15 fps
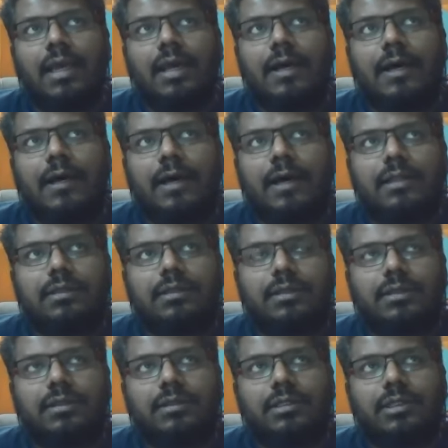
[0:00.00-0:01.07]

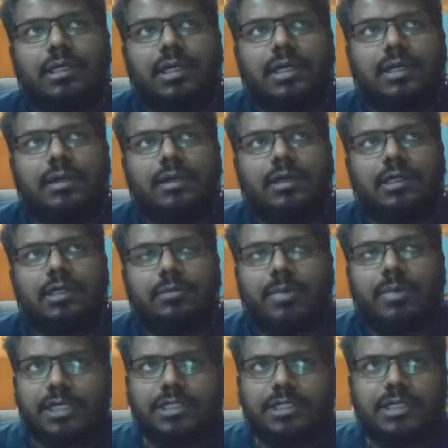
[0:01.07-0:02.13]
the
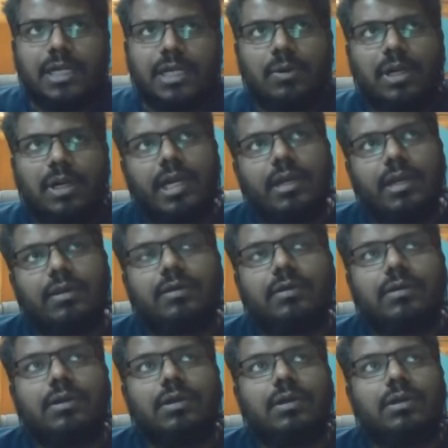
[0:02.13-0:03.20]
budget outlay
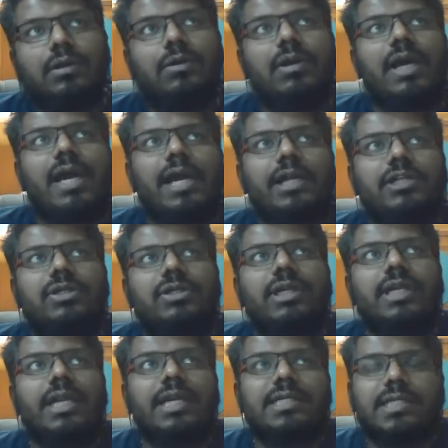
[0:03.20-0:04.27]
could actually
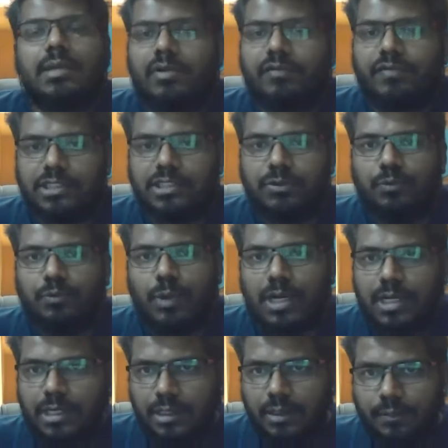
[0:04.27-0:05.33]
lead some of us to
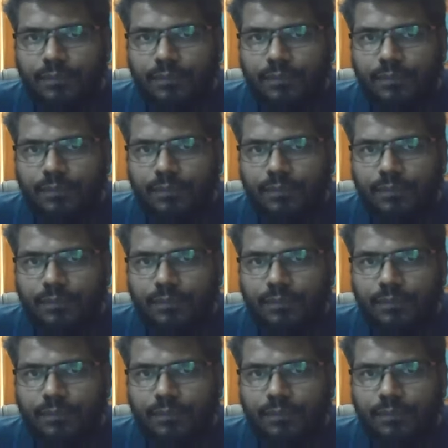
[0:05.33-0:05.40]
wonder